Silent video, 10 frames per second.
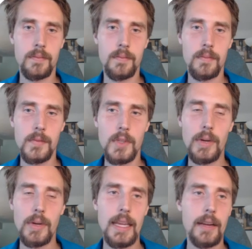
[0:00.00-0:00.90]
So
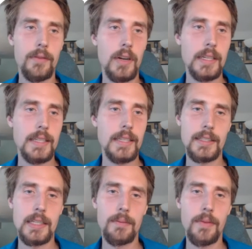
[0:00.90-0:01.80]
we take Vert Attack a
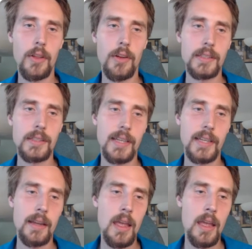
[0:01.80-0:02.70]
step further and
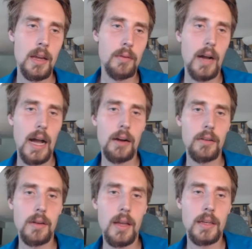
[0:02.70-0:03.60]
say, well,
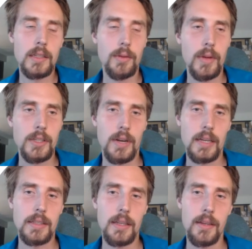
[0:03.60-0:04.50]
how do we
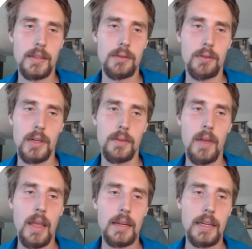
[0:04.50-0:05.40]
address this sort of
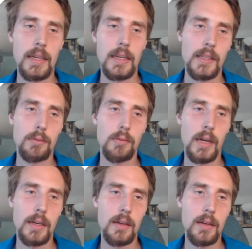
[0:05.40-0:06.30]
defense?
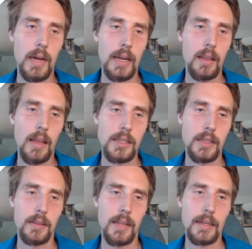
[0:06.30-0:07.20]
What might a
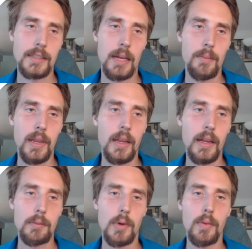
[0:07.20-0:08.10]
logical next step be?
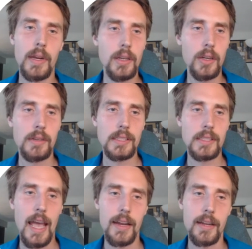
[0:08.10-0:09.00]
And what we do is
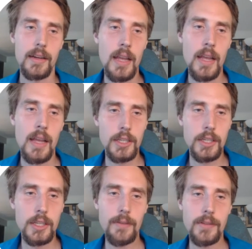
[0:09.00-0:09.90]
add in
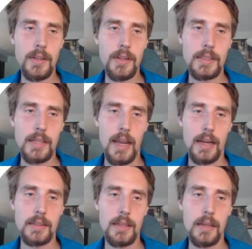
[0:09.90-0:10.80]
chaff to this
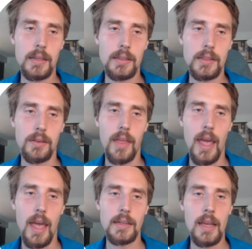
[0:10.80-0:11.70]
text so that